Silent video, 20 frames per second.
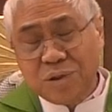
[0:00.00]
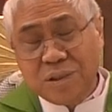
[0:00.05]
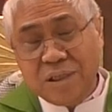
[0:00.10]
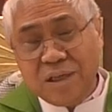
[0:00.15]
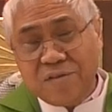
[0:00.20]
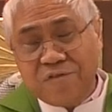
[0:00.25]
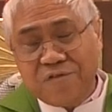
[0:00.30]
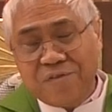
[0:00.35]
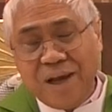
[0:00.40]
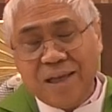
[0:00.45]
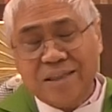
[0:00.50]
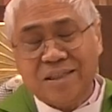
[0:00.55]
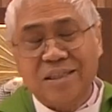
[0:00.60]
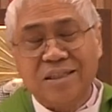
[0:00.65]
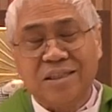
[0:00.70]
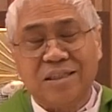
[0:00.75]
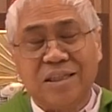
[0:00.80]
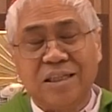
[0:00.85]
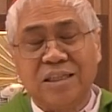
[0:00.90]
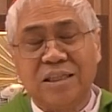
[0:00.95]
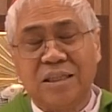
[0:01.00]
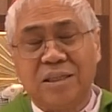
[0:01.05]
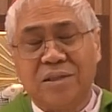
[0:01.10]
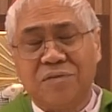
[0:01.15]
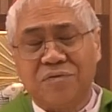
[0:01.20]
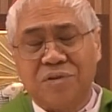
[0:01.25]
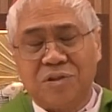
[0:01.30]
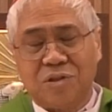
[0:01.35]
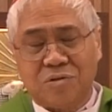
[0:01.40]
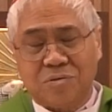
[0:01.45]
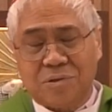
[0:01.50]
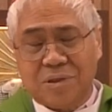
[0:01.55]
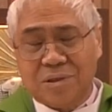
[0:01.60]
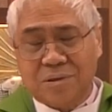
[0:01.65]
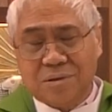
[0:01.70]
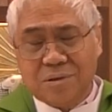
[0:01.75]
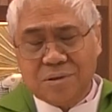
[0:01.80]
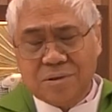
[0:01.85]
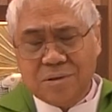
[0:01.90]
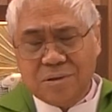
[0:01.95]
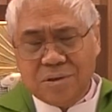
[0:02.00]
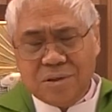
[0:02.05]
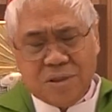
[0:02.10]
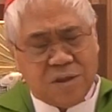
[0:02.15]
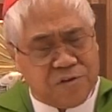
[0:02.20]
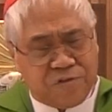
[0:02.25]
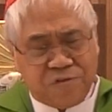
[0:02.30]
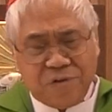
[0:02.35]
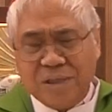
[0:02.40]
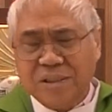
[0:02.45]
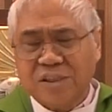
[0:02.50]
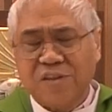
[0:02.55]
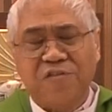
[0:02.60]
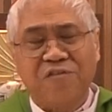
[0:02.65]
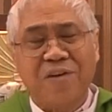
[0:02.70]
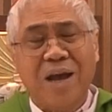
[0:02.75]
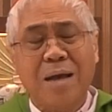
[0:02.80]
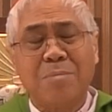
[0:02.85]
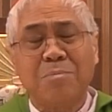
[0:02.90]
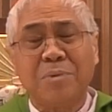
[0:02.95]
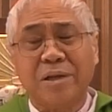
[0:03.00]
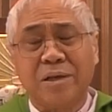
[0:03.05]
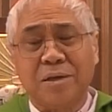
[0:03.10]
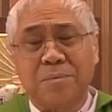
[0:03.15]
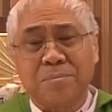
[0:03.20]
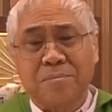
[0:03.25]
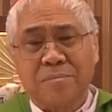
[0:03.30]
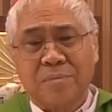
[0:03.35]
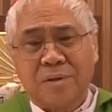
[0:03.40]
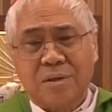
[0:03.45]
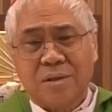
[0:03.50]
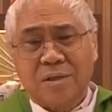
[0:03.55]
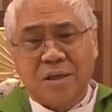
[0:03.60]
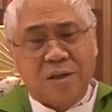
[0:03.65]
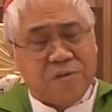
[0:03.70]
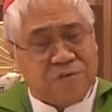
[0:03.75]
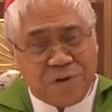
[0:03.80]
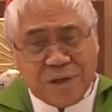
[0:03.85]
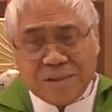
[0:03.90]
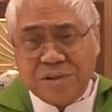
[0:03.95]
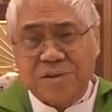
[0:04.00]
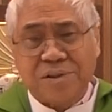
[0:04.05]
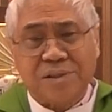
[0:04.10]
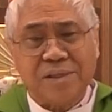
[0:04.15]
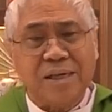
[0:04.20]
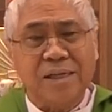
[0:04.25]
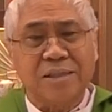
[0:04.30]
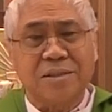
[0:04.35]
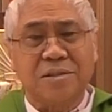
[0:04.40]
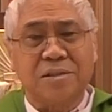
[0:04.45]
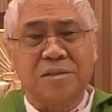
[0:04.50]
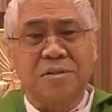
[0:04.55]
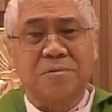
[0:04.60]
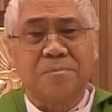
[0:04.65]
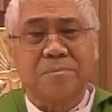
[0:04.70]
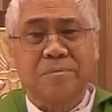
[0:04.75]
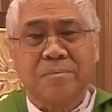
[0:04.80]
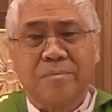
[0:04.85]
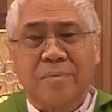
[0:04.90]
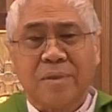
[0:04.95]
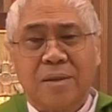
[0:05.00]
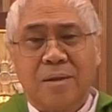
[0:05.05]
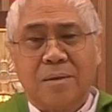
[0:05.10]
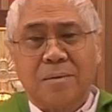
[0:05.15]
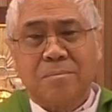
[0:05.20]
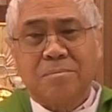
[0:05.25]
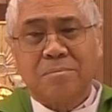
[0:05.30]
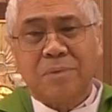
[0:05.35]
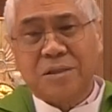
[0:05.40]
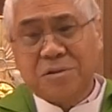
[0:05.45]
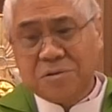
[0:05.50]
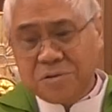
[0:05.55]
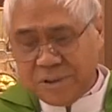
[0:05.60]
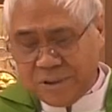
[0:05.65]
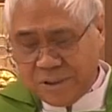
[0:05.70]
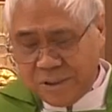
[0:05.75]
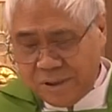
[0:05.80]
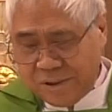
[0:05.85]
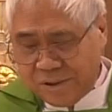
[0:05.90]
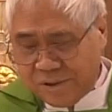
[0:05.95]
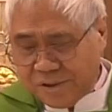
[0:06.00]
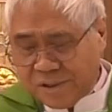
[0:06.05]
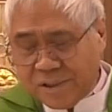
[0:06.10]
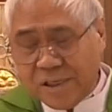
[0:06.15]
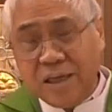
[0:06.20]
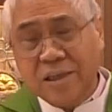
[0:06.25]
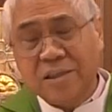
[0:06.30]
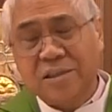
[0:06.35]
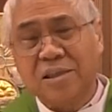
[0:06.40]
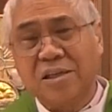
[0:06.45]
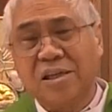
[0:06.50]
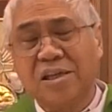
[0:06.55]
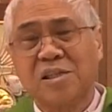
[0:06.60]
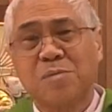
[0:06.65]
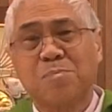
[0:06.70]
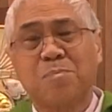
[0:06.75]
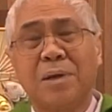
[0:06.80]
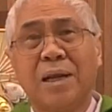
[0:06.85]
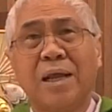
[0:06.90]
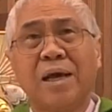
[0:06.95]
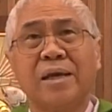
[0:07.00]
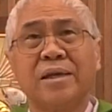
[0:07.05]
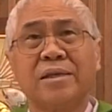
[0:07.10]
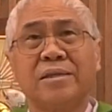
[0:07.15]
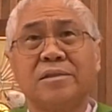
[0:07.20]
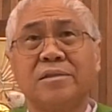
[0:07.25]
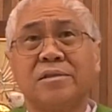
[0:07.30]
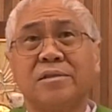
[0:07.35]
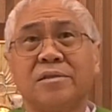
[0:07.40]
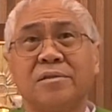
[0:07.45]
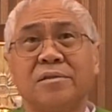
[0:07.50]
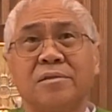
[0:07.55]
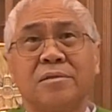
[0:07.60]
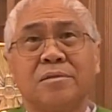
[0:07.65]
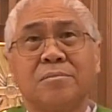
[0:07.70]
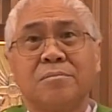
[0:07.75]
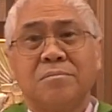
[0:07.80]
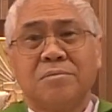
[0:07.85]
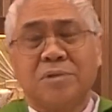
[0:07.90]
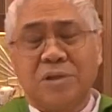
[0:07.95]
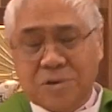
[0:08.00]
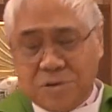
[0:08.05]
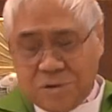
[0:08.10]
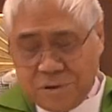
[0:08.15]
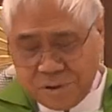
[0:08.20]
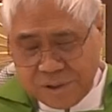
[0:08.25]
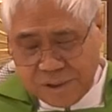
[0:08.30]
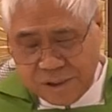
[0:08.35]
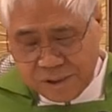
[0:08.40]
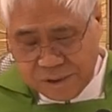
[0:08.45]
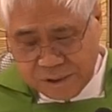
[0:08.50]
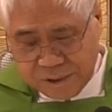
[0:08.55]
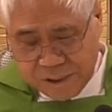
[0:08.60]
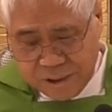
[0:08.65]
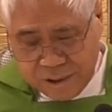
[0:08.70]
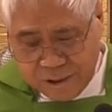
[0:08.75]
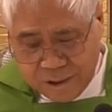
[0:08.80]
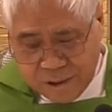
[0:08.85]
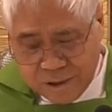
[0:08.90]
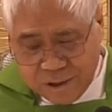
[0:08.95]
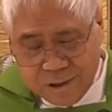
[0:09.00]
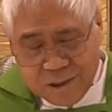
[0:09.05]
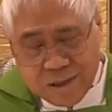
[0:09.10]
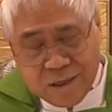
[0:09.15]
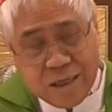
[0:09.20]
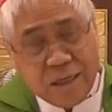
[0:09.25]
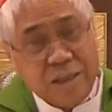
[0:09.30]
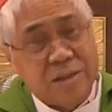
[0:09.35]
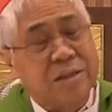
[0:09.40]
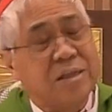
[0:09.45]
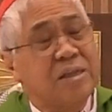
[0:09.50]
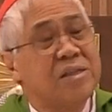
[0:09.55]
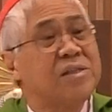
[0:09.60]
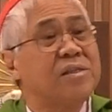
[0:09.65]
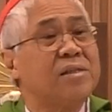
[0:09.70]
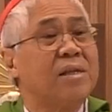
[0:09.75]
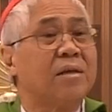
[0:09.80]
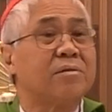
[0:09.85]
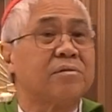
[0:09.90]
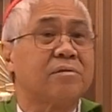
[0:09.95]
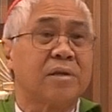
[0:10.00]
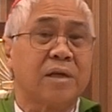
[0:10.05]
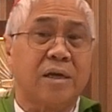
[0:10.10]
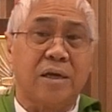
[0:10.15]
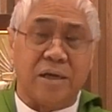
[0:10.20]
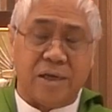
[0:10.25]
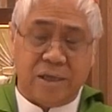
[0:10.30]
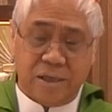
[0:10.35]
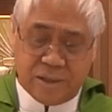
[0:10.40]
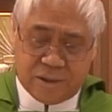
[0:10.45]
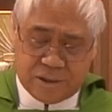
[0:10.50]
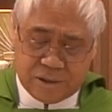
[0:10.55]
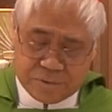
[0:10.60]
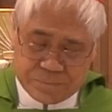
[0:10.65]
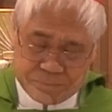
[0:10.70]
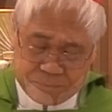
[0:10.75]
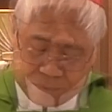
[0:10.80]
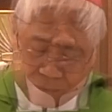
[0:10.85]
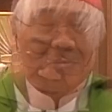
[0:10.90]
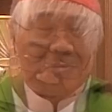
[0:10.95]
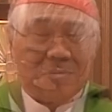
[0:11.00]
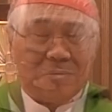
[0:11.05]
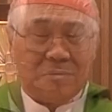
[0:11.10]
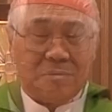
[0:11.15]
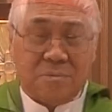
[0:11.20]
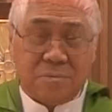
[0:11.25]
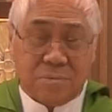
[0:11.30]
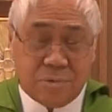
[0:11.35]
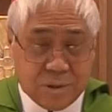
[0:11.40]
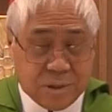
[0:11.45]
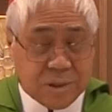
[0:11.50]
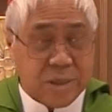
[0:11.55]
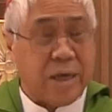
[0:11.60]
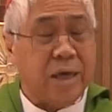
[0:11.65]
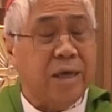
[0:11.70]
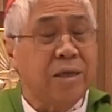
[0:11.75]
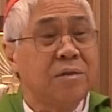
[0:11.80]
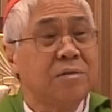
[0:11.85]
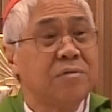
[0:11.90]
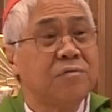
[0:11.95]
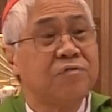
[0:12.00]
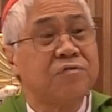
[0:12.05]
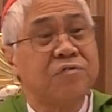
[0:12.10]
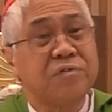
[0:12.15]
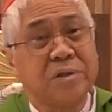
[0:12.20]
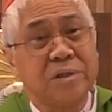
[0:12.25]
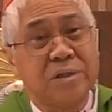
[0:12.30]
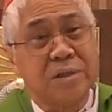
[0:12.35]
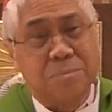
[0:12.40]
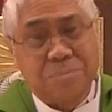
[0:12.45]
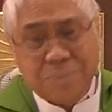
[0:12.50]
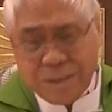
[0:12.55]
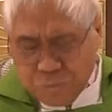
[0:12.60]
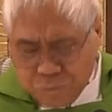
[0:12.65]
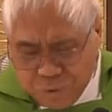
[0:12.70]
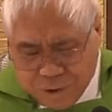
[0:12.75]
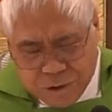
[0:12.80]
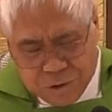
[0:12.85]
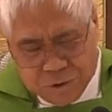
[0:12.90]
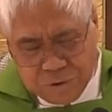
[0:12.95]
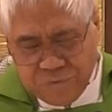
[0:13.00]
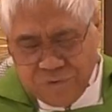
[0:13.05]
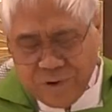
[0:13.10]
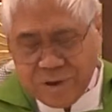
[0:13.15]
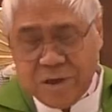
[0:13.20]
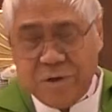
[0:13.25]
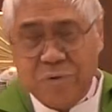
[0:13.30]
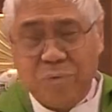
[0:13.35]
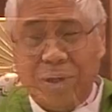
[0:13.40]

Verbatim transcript: only affecting the individual. It affects the family. It affects society. But you see, society is blind because they say it is their right. Again, freedom. And we know very